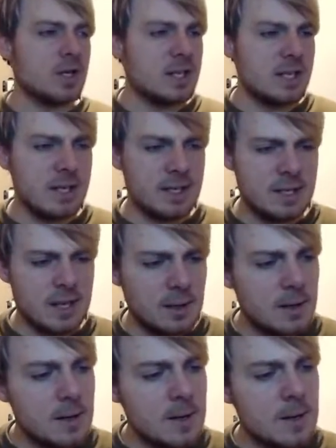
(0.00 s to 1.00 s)
that I
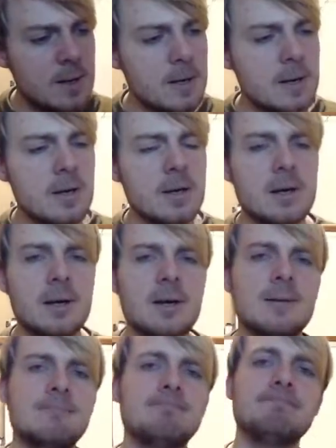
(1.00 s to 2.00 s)
think
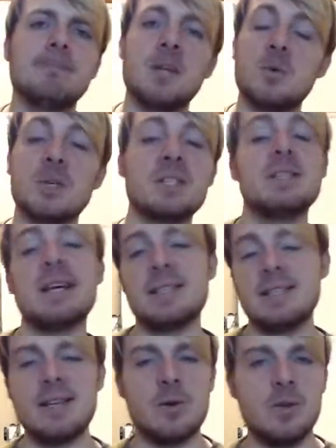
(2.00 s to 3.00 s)
it was
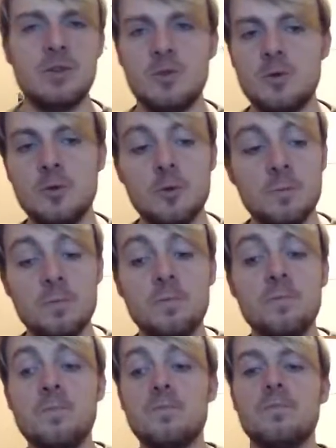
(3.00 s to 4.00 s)
necessary to
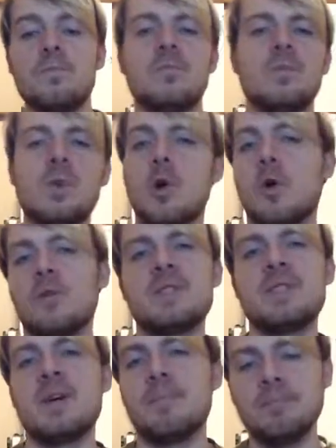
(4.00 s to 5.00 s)

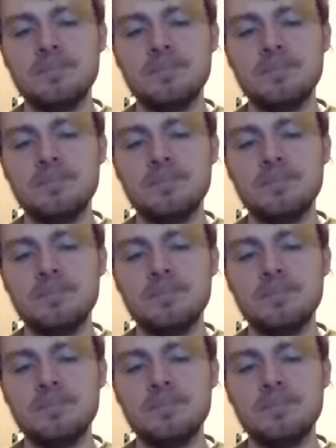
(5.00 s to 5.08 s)
nerf them.